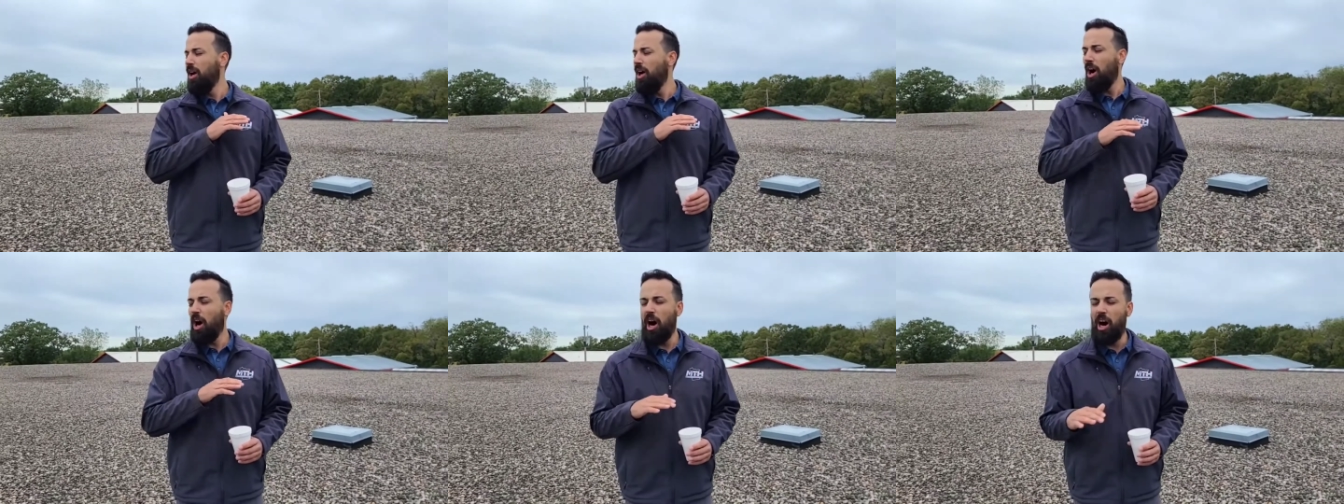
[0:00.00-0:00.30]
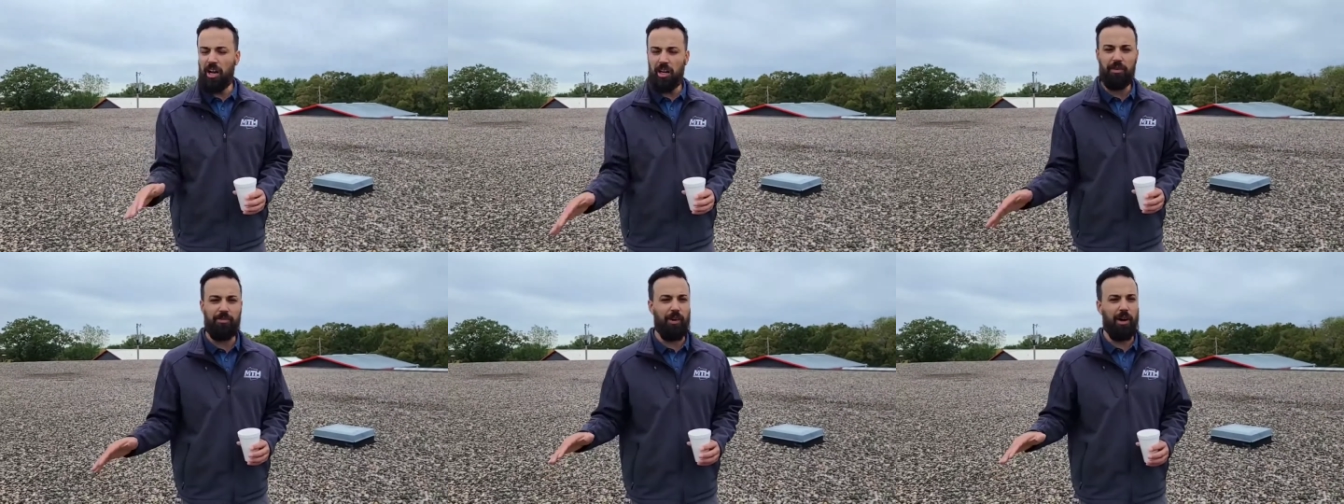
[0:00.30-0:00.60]

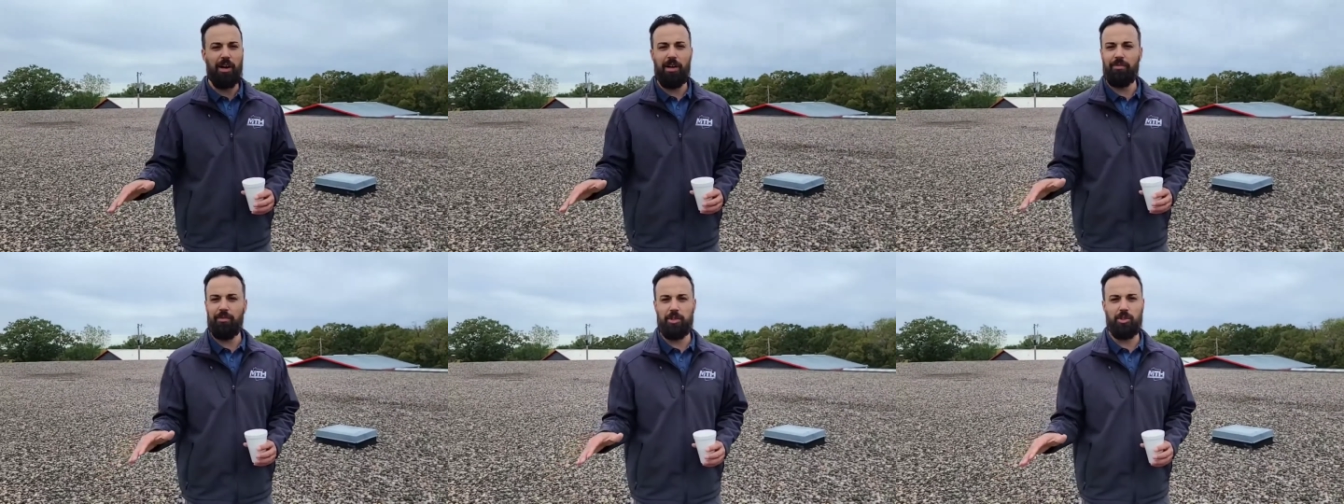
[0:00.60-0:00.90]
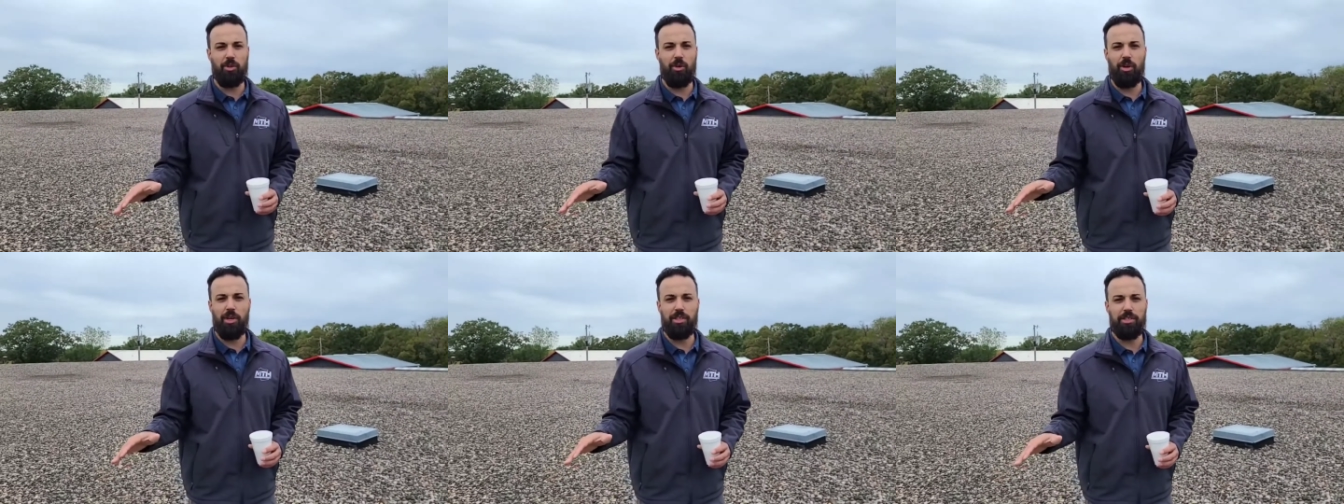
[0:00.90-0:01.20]
All of our
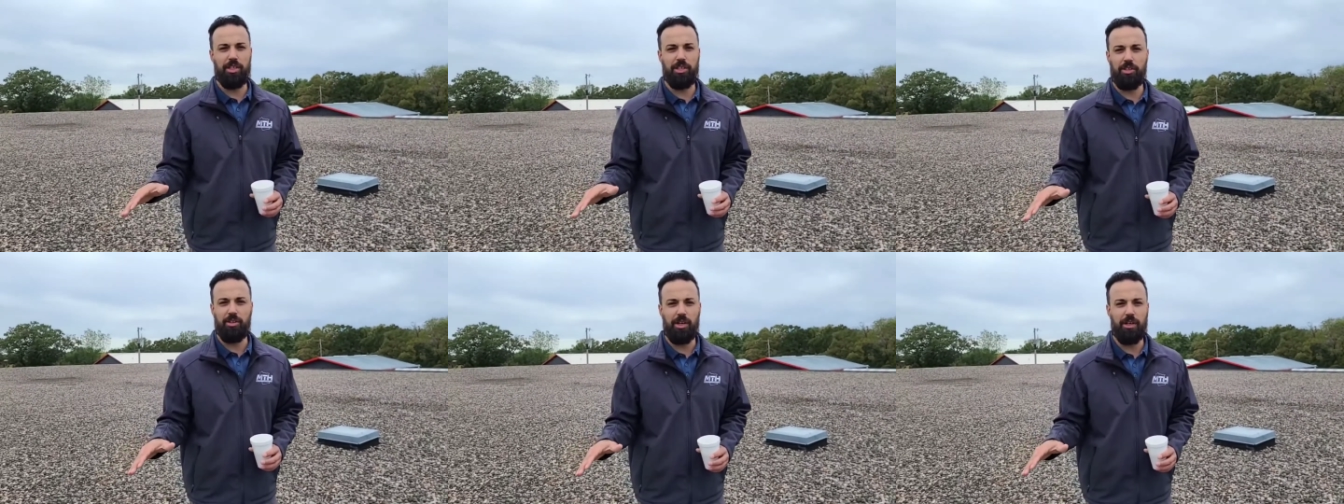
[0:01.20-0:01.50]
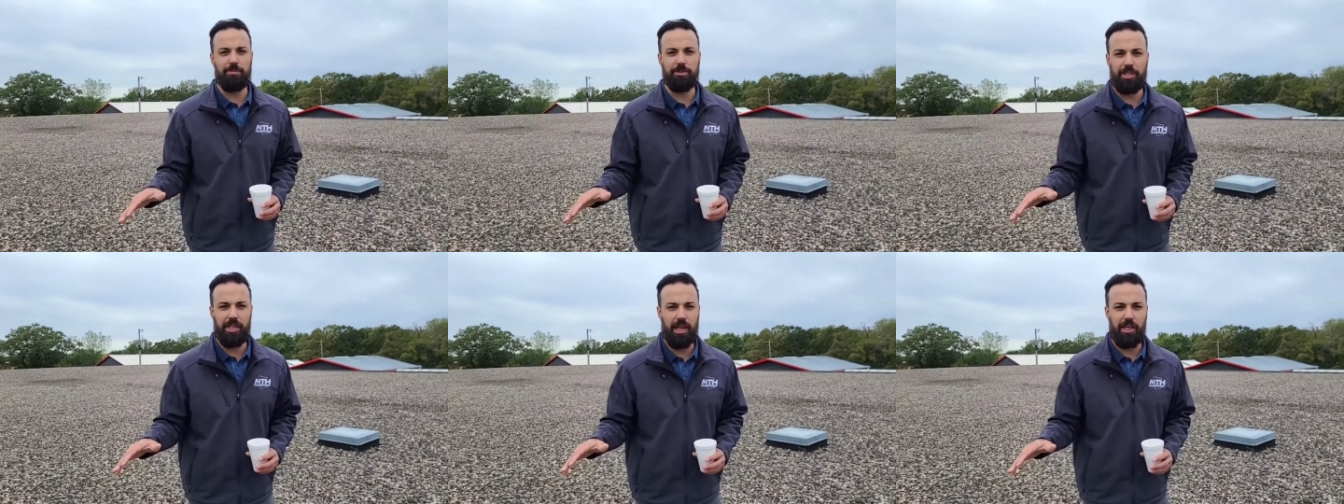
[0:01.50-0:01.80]
inventories at
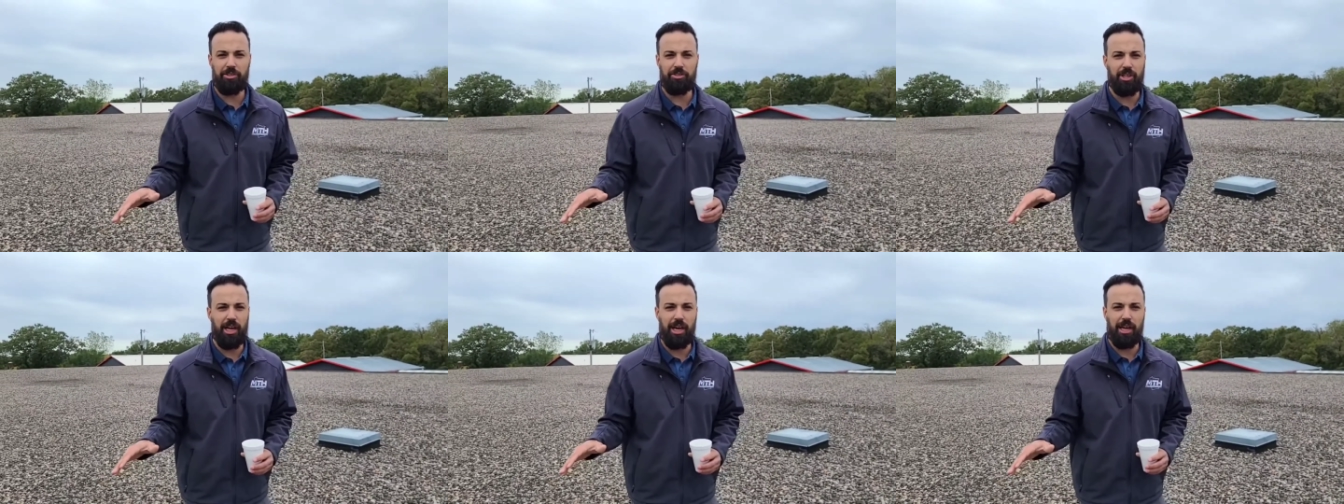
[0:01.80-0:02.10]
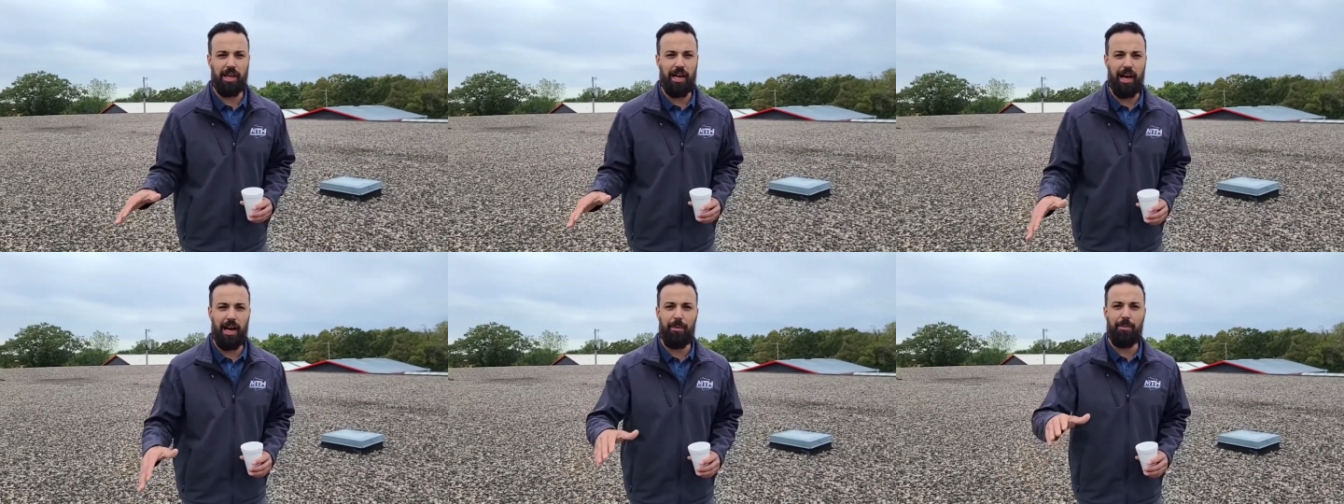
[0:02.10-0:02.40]

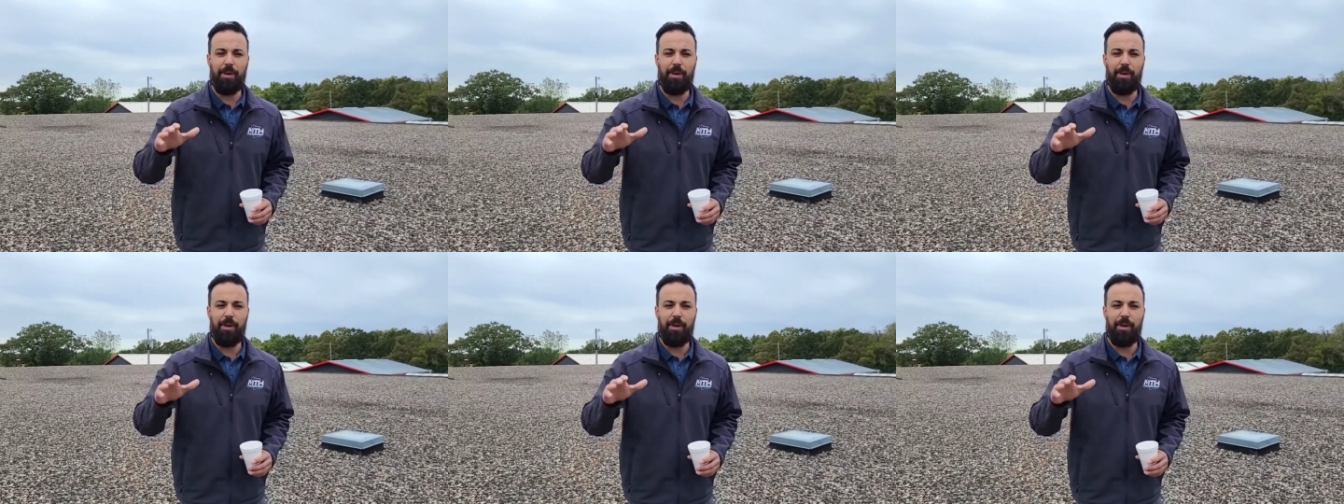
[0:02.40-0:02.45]
yourmth.com.